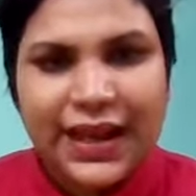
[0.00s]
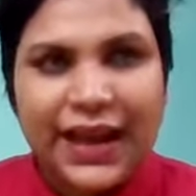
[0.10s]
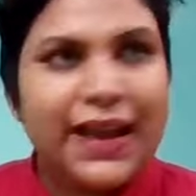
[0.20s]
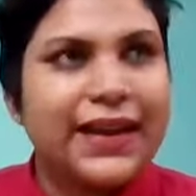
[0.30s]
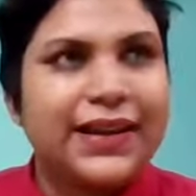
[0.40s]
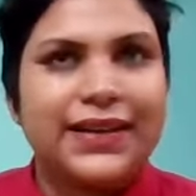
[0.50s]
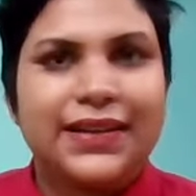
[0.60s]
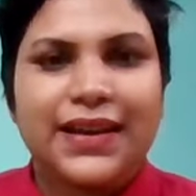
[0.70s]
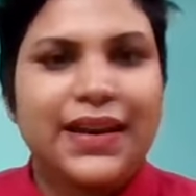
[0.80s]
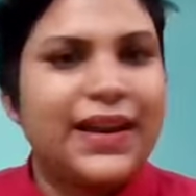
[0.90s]
And
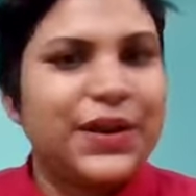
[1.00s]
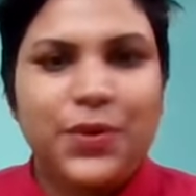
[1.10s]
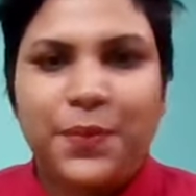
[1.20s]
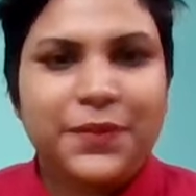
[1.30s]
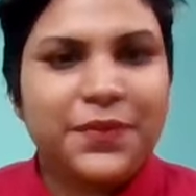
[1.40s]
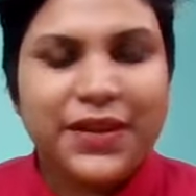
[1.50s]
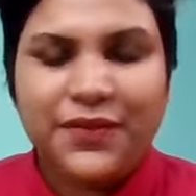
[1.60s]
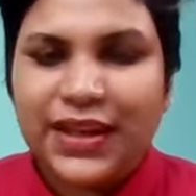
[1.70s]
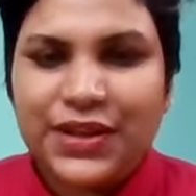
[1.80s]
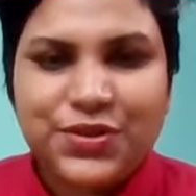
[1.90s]
I hope and pray
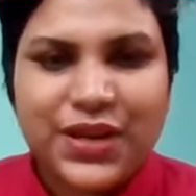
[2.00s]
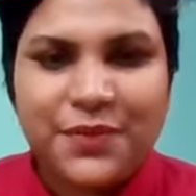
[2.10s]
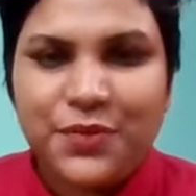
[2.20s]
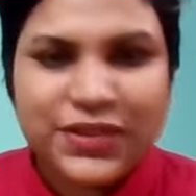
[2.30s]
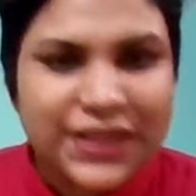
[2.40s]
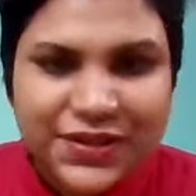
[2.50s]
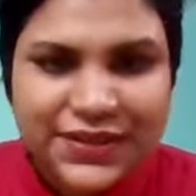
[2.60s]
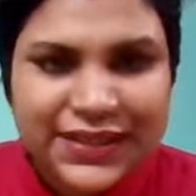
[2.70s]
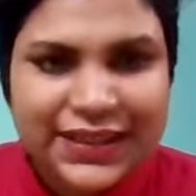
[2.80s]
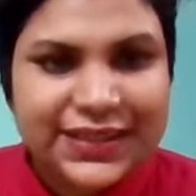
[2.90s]
we get to have more sessions
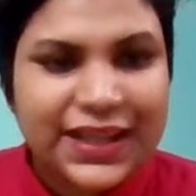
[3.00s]
like this,